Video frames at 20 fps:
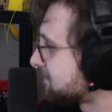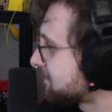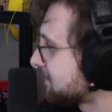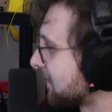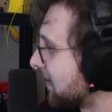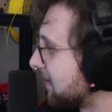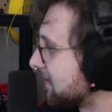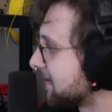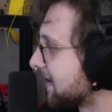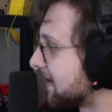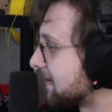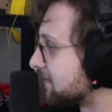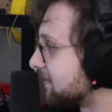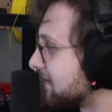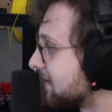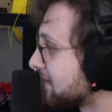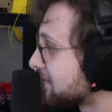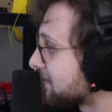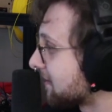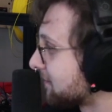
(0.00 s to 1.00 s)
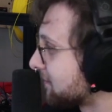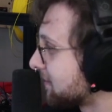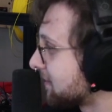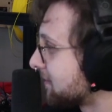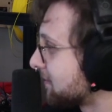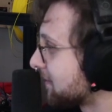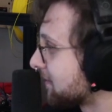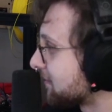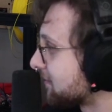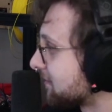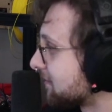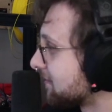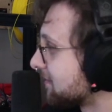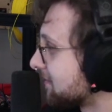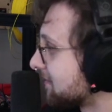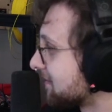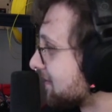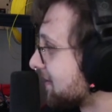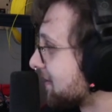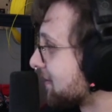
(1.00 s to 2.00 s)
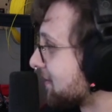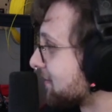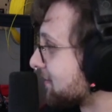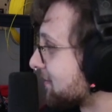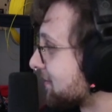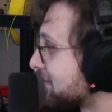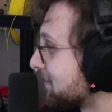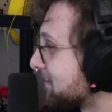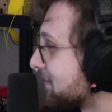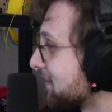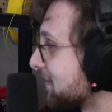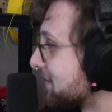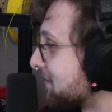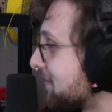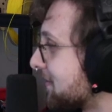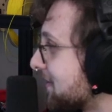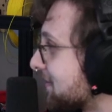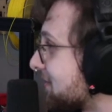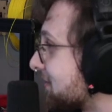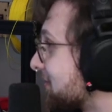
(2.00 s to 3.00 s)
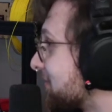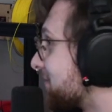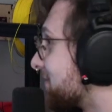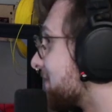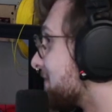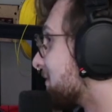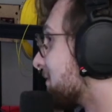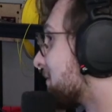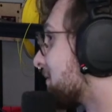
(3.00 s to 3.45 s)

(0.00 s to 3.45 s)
Oh yeah, do you guys have any question there? Sent Blade Master friend.